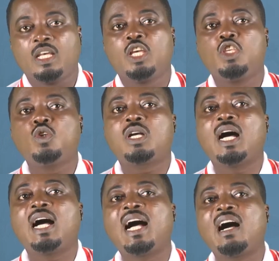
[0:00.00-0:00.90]
You can
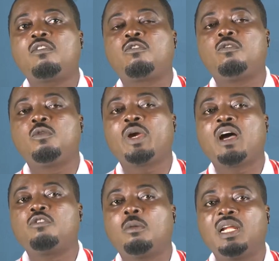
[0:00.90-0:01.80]
have, we
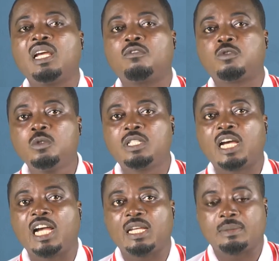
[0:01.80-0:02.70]
normally have two
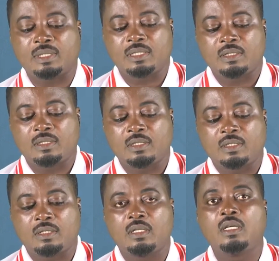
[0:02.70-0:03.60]
types.
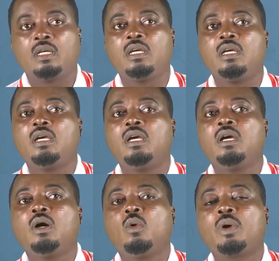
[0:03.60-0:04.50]

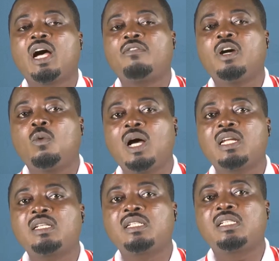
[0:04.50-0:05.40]
We have the
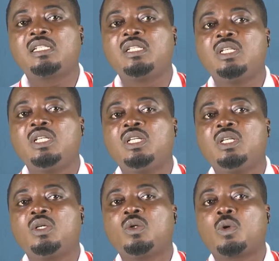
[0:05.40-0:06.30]
one
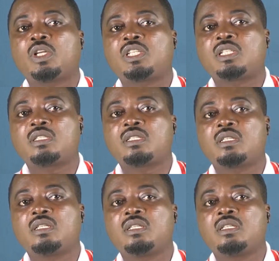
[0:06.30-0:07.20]
which is
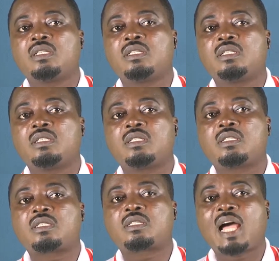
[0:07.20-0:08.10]

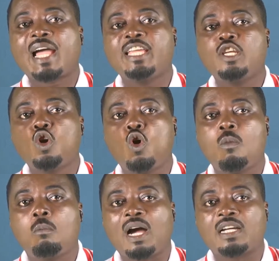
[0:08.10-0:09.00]

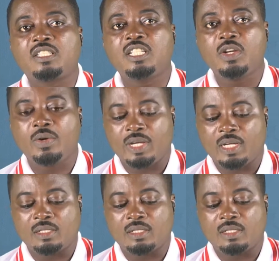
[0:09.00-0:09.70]
cyanobacteria,